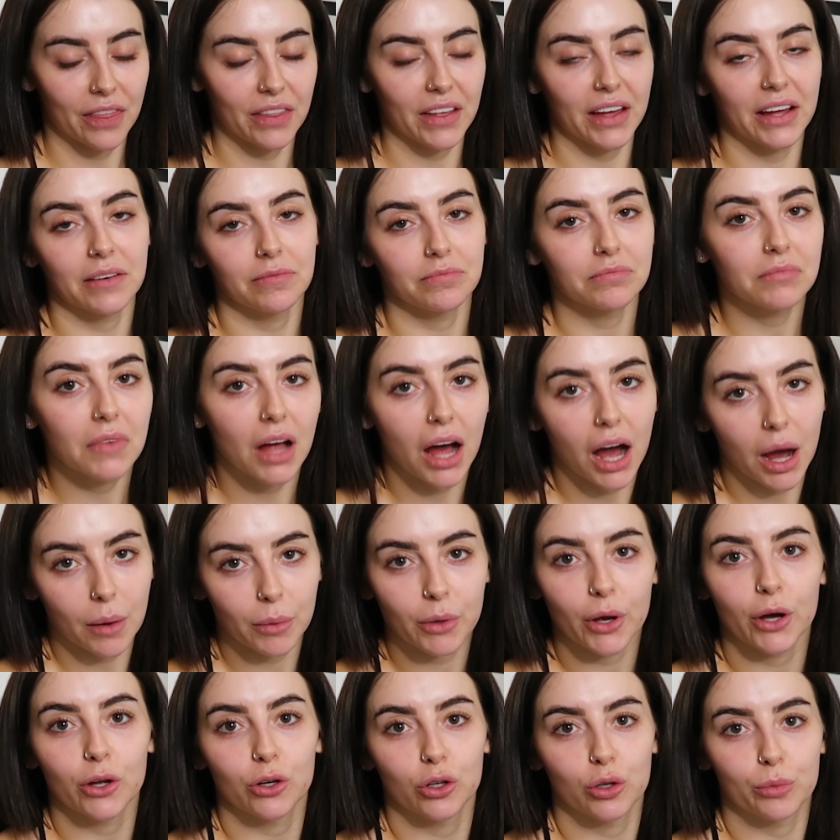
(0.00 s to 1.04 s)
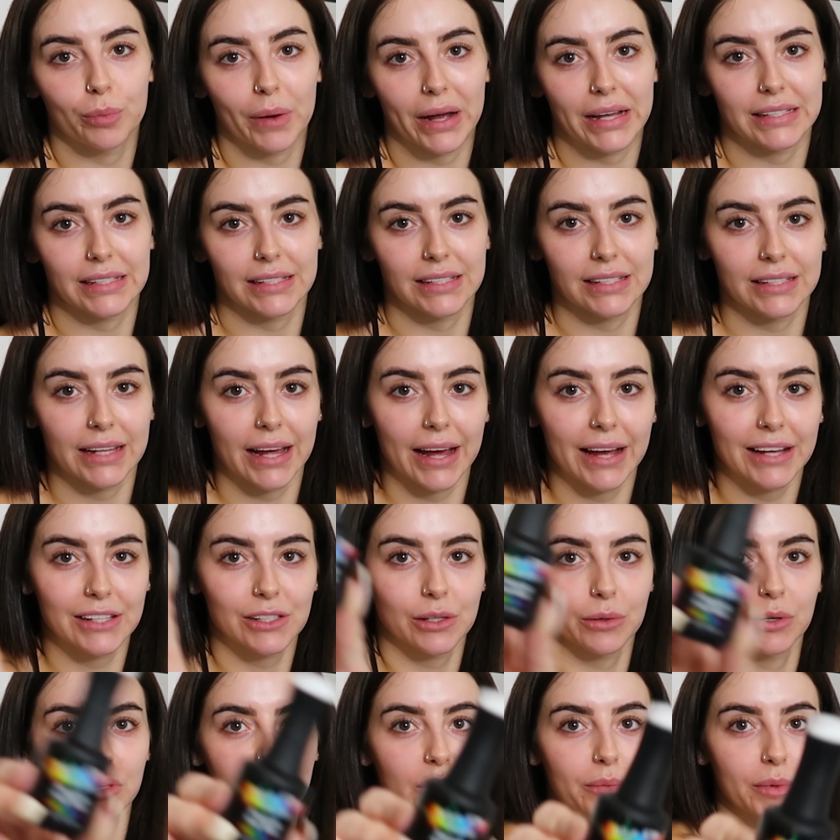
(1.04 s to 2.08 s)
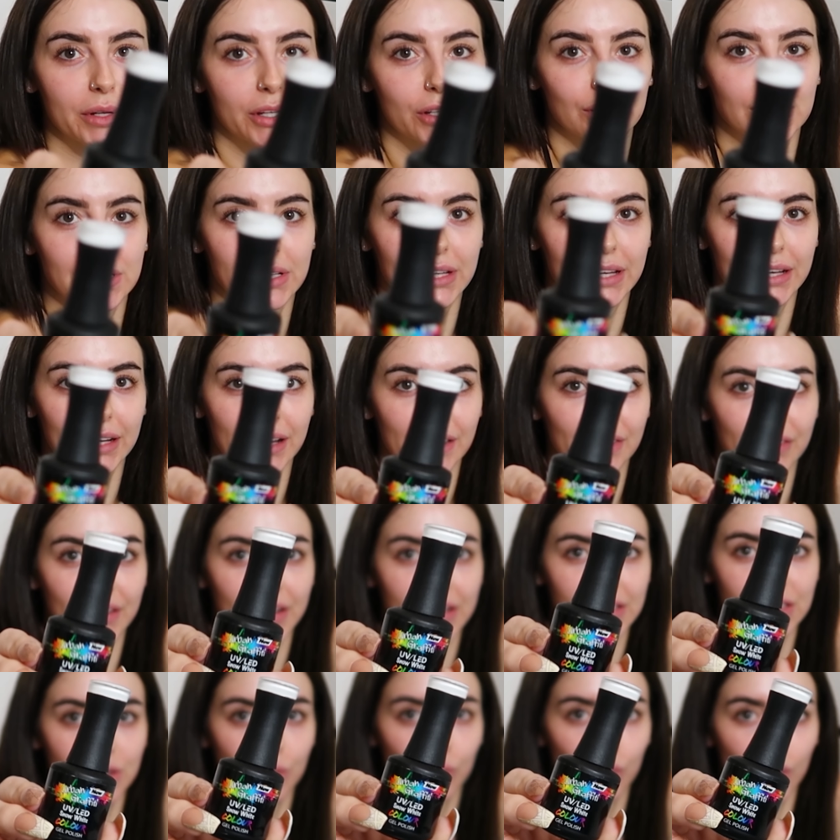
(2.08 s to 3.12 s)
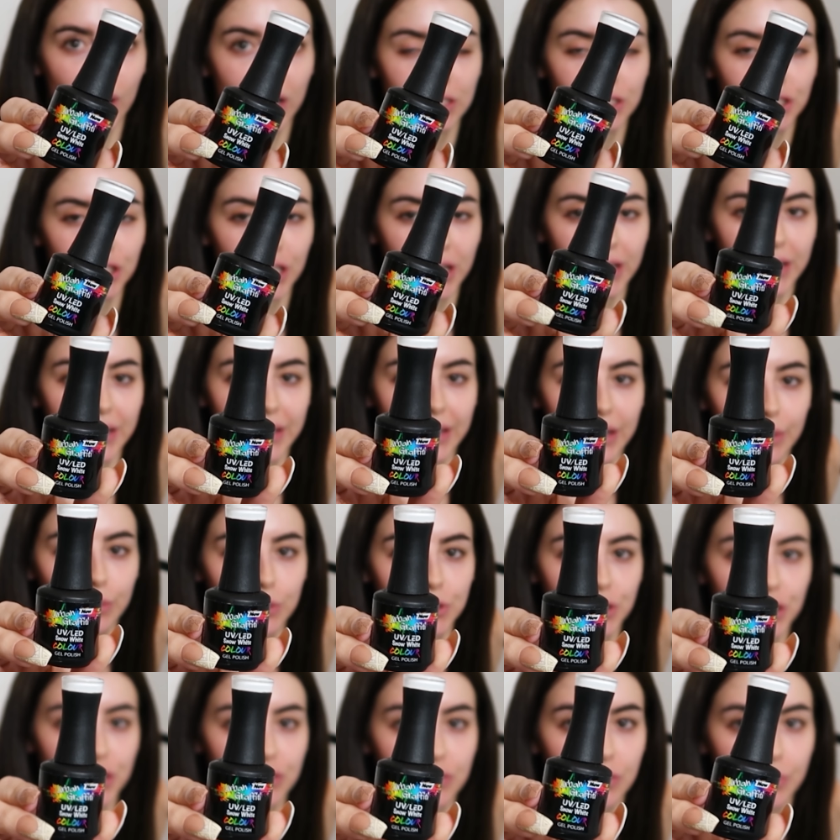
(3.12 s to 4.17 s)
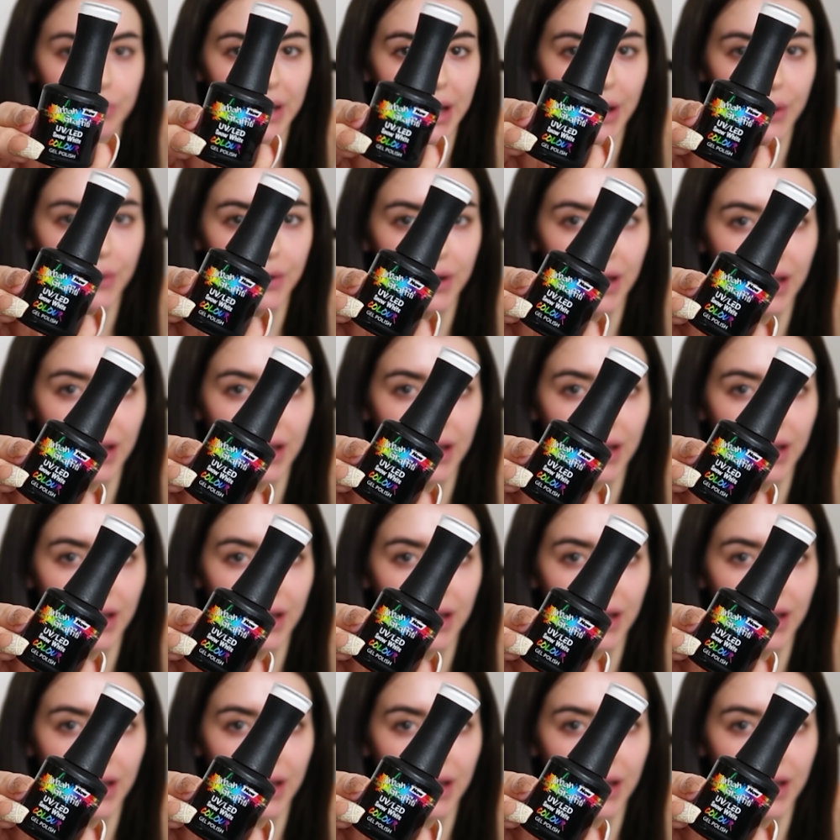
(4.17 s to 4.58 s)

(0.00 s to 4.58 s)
And then I'm going all basic today, so I'm gonna be using this white shade here, which is from Nao